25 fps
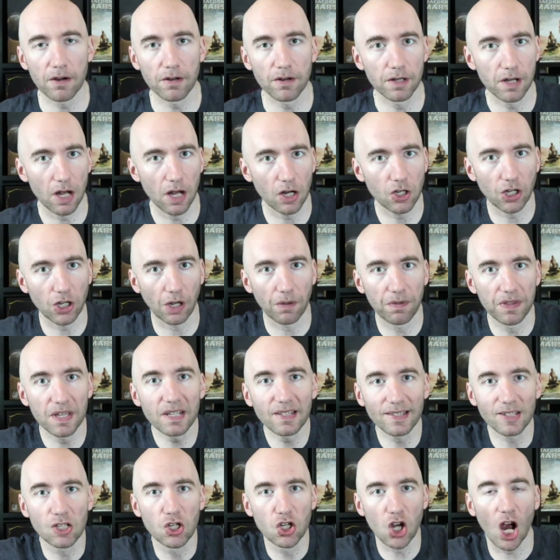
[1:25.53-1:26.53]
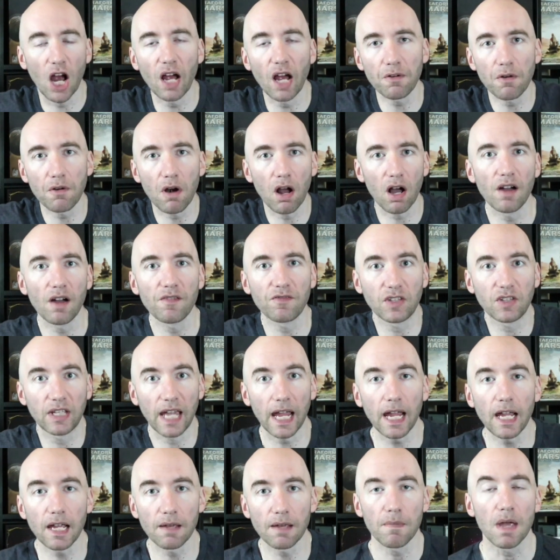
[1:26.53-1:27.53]
in a nutshell, this genre of
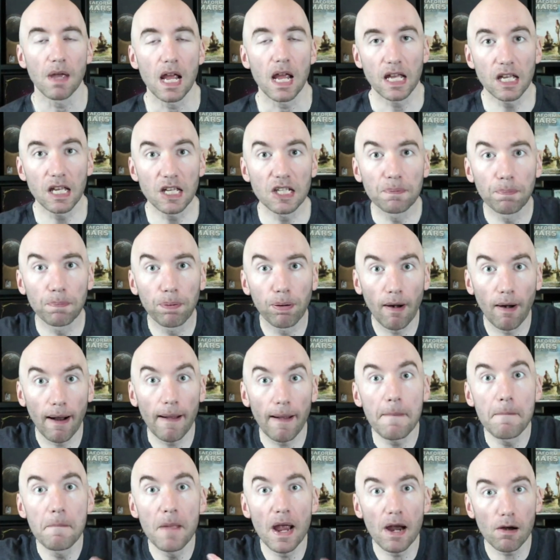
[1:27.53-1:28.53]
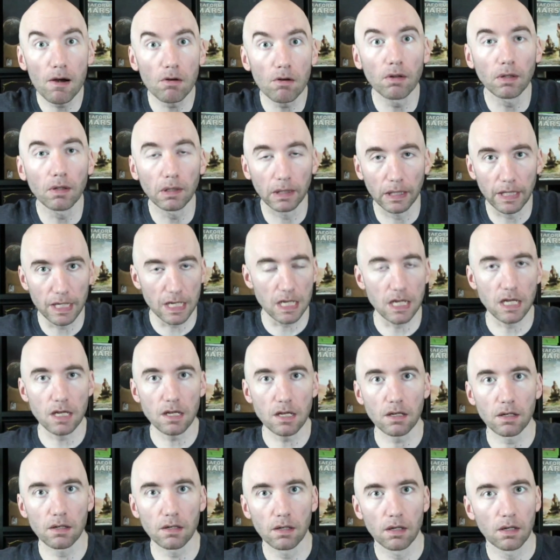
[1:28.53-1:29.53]
game is
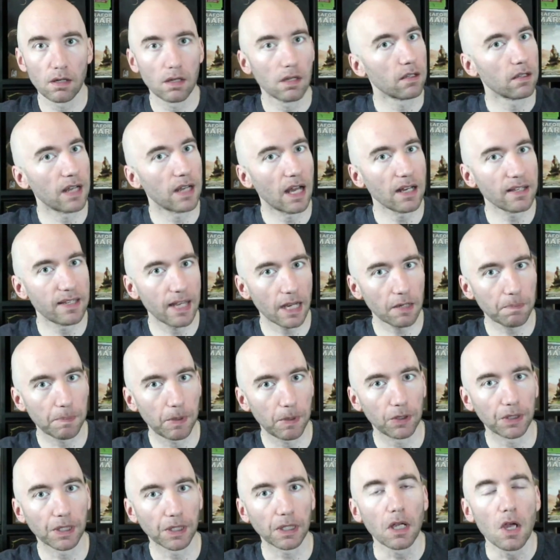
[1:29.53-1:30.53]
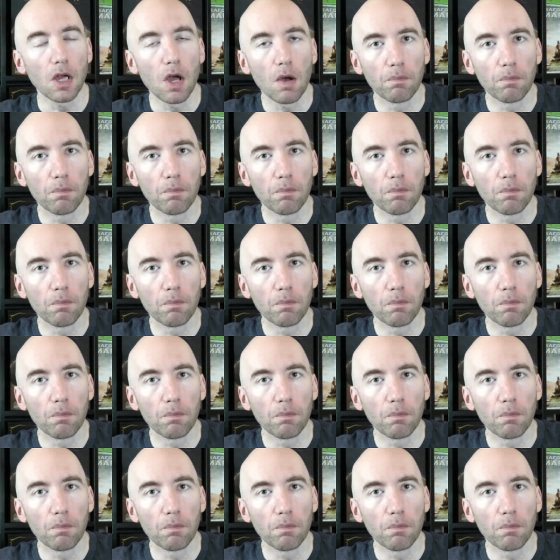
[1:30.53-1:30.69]
primarily not deck building,